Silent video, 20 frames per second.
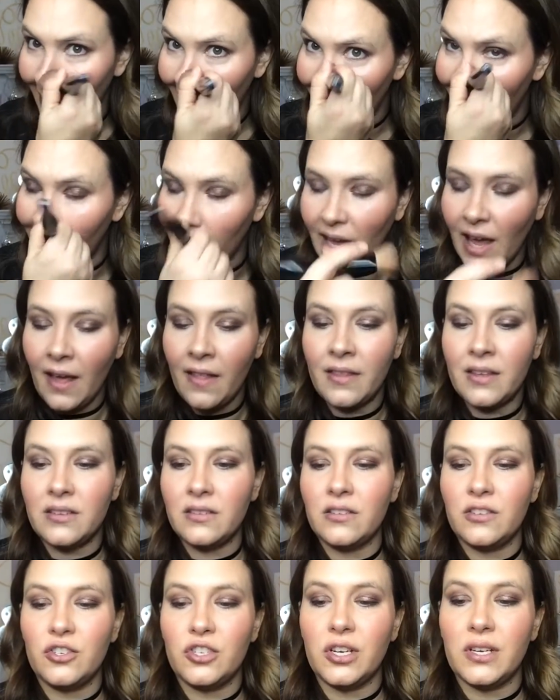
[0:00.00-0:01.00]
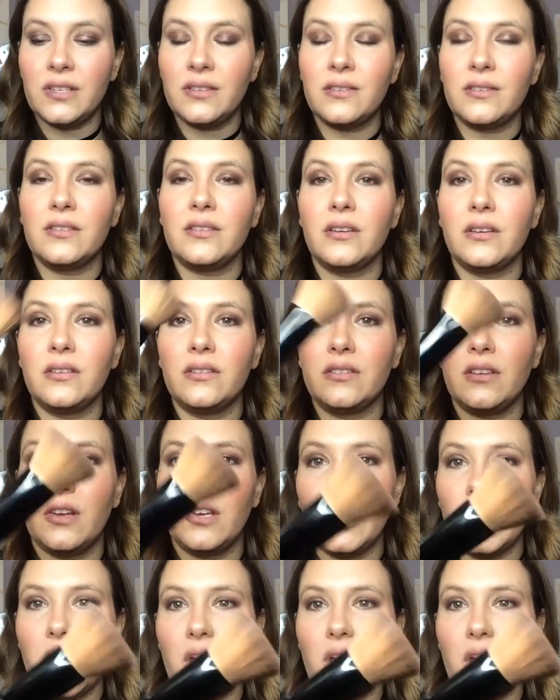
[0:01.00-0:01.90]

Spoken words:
And again, this is just a Sonia